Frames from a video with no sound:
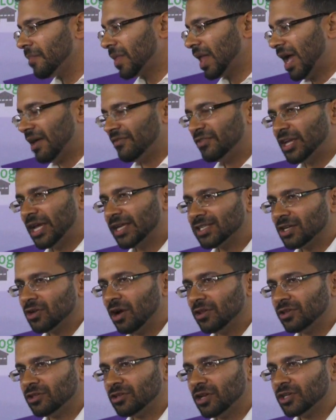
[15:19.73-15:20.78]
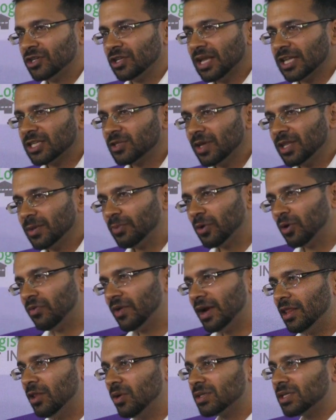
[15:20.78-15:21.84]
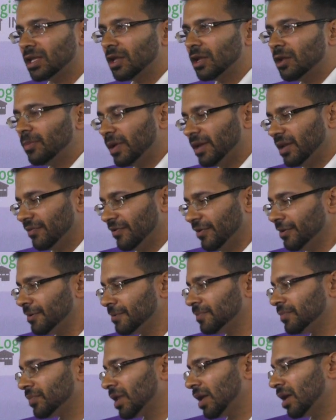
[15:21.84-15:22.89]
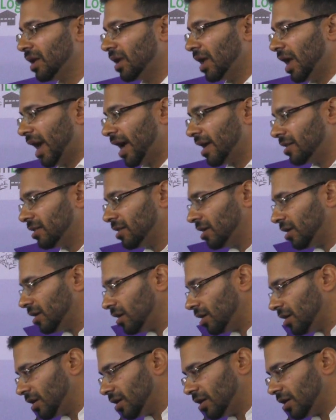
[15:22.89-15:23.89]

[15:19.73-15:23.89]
I've changed the concentration. That's why the profile looks a little bit different. And the